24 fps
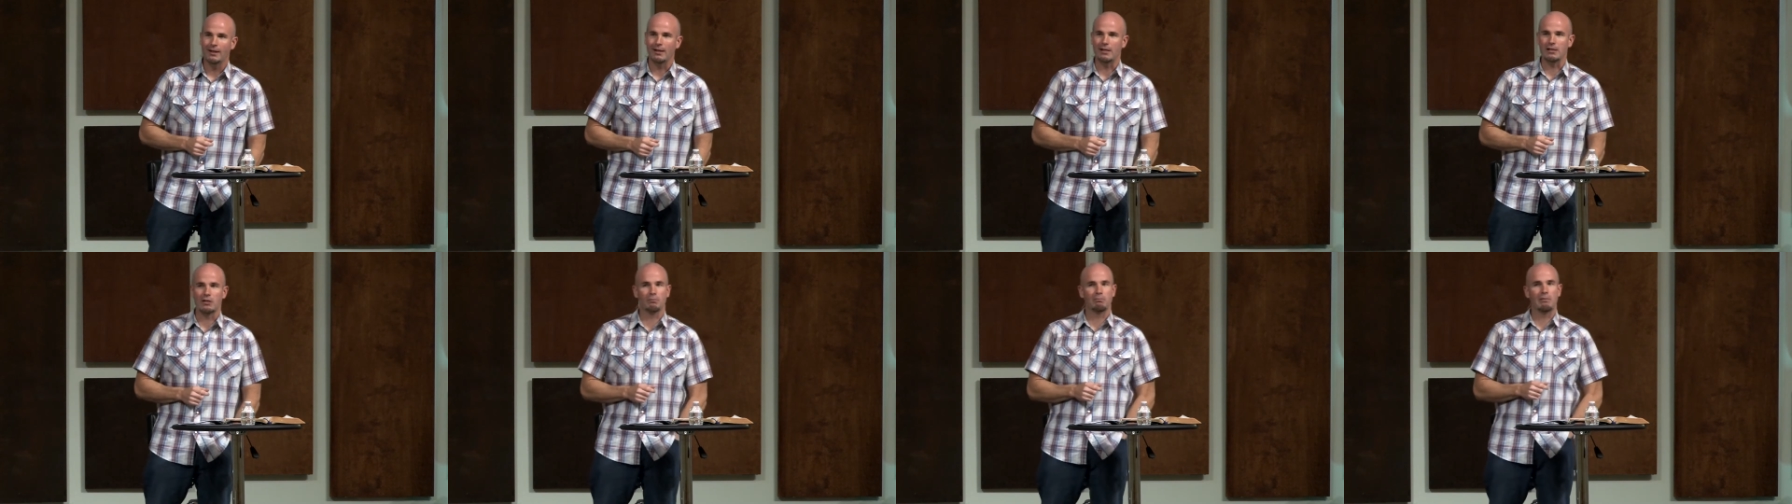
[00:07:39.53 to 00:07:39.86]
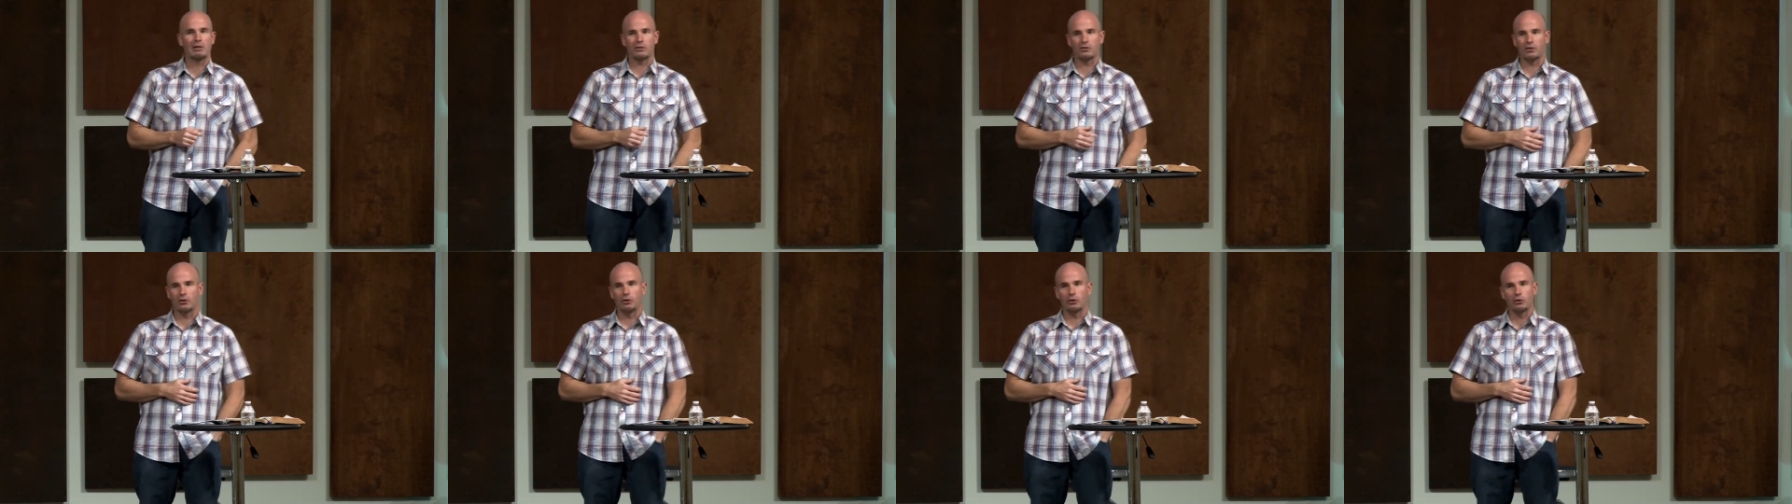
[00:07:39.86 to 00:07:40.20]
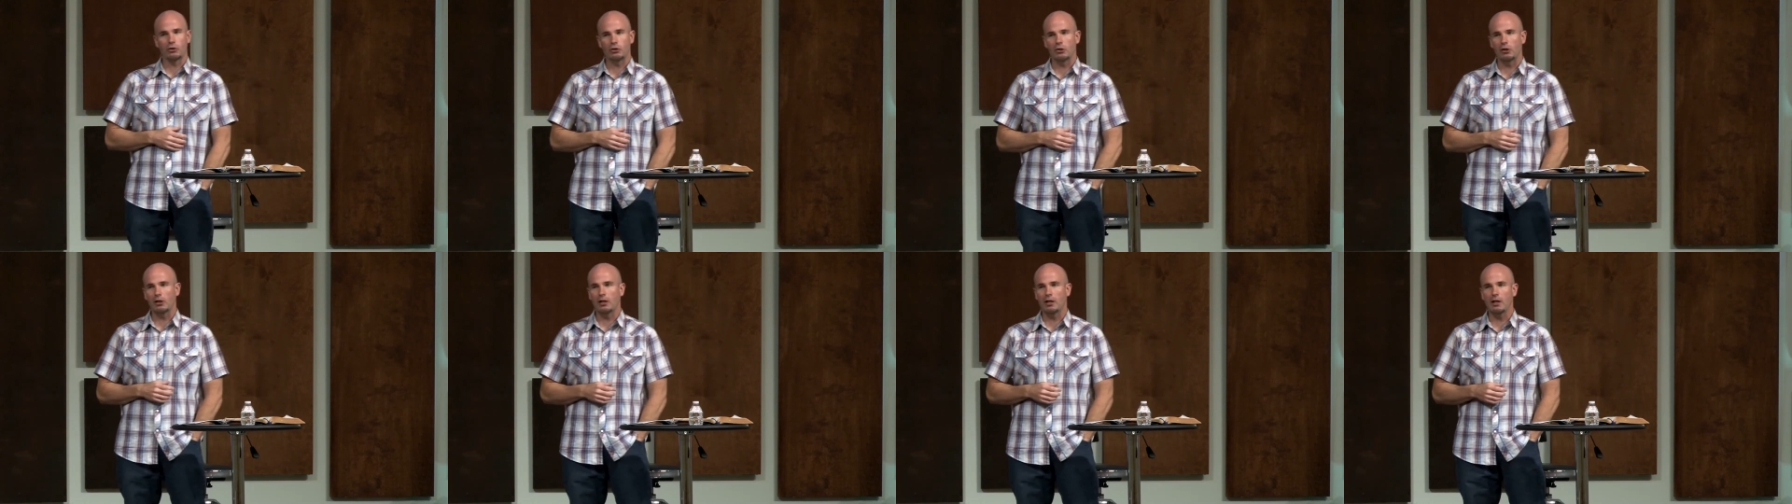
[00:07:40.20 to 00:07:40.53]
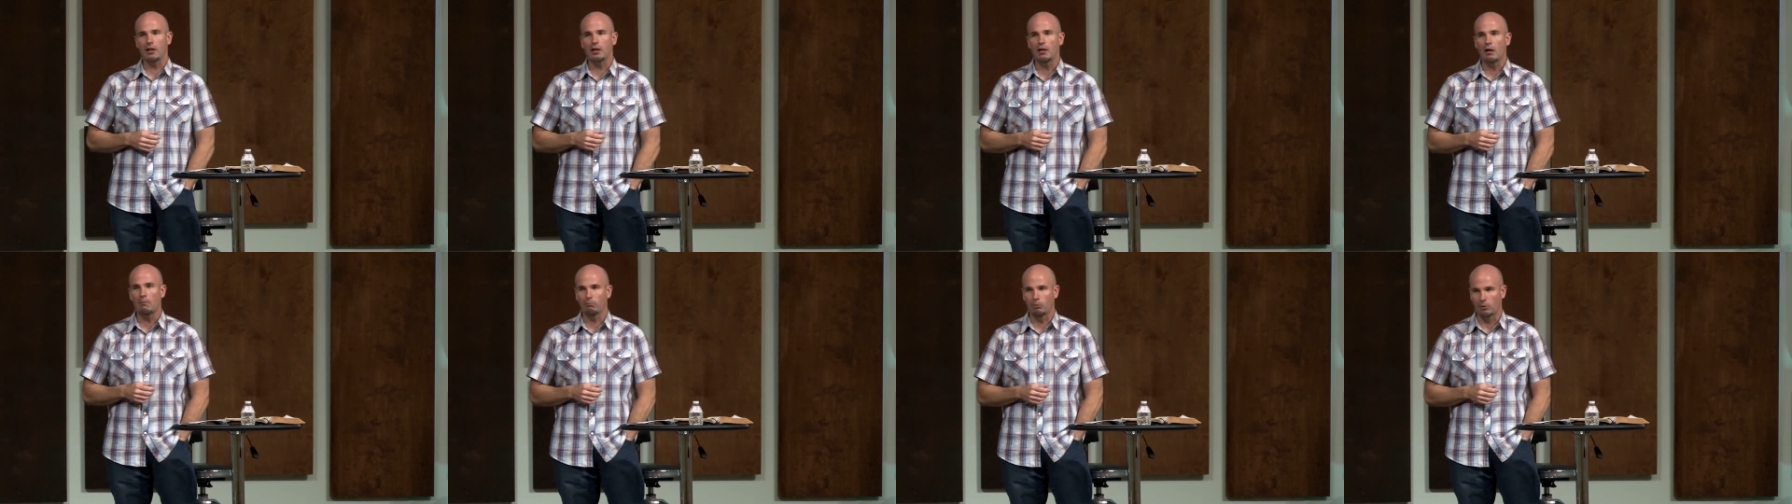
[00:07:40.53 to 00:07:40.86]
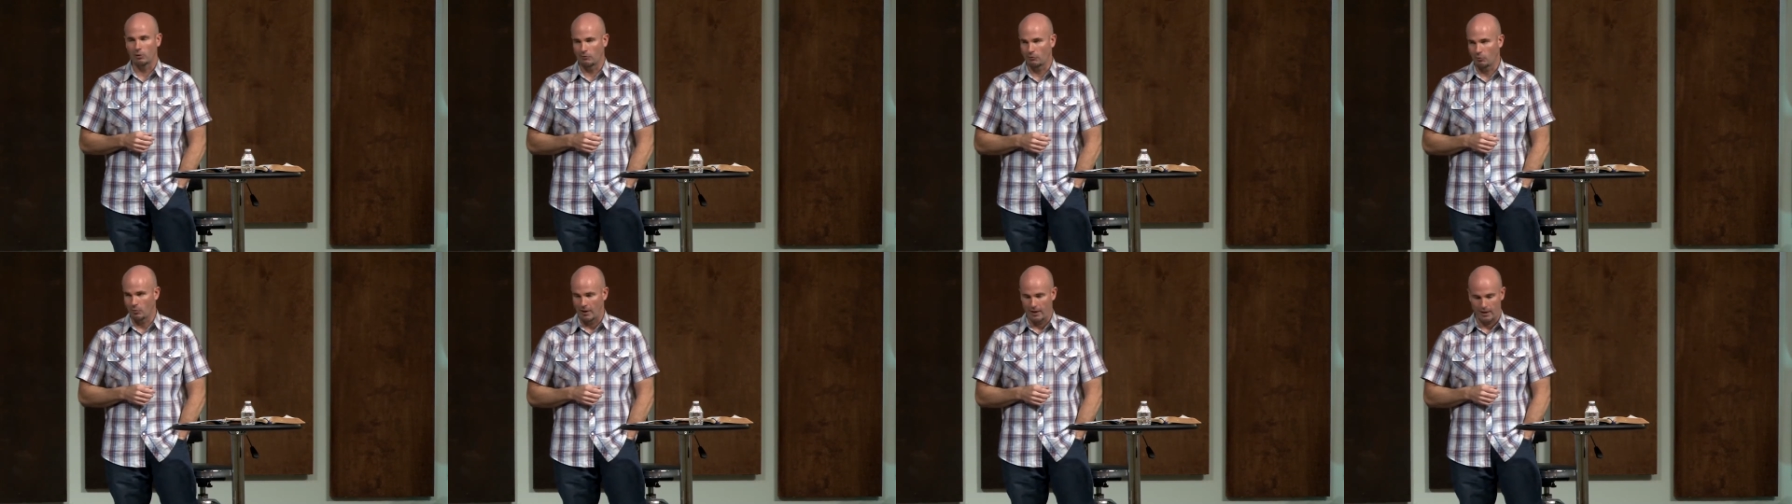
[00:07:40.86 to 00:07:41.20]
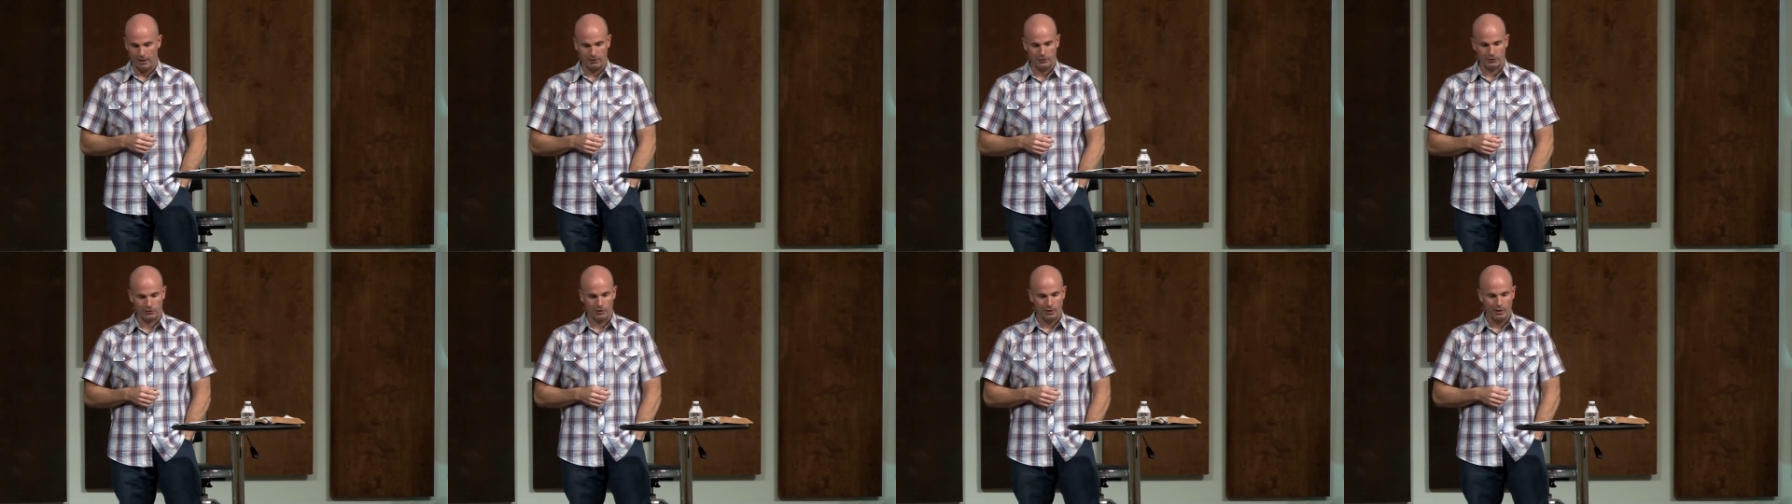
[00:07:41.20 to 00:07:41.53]
is misunderstood in a number of
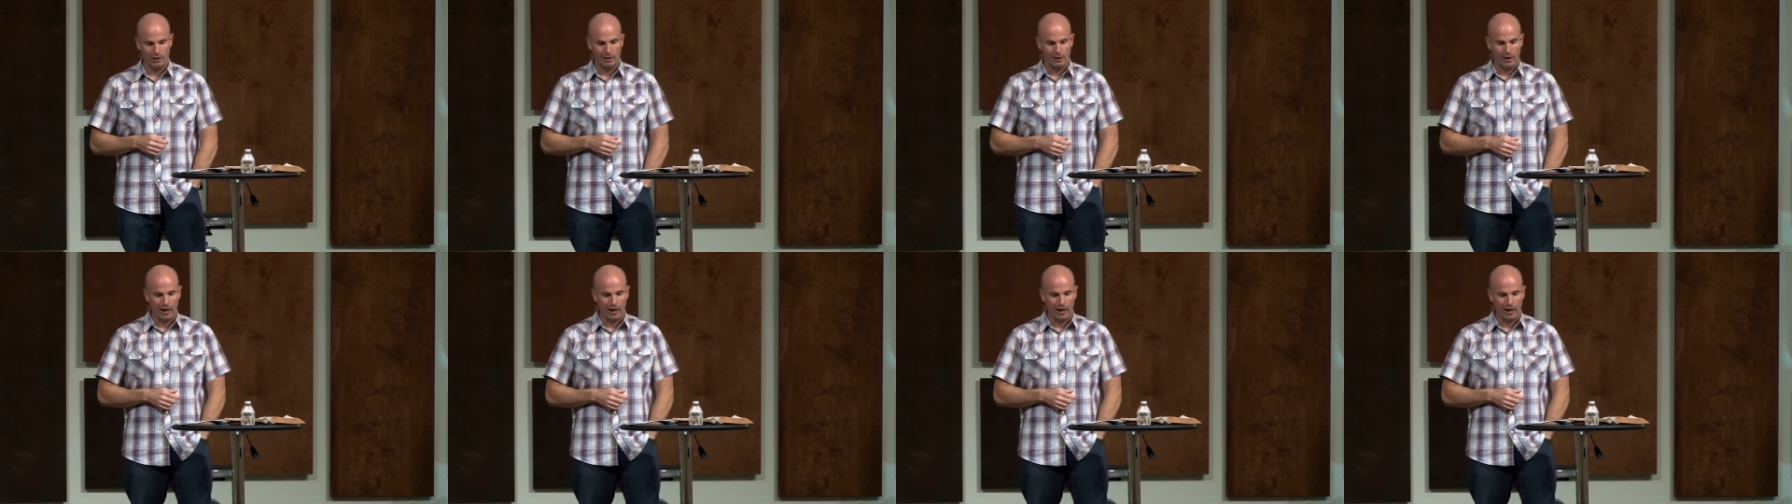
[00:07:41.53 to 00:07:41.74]
ways.